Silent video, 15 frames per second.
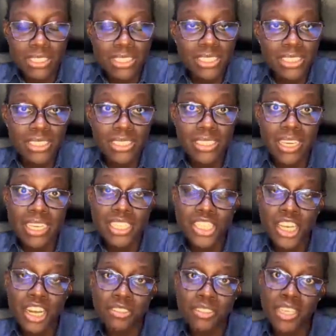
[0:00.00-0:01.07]
these
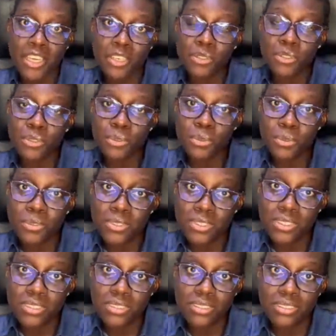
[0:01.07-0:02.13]
HR tech
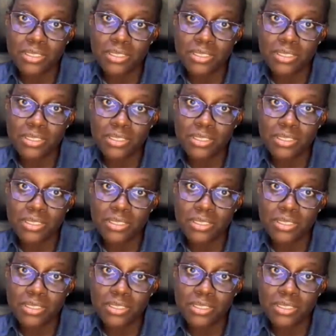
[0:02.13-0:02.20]
tools?